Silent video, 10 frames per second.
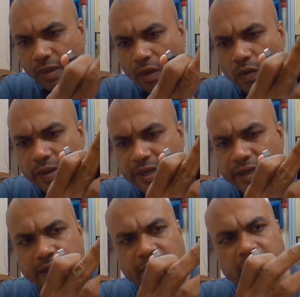over
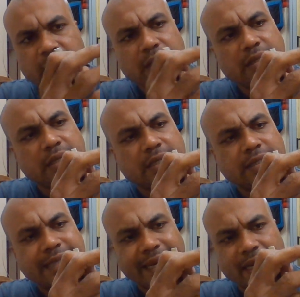here, the
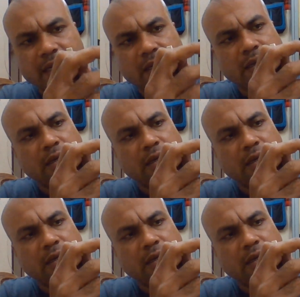second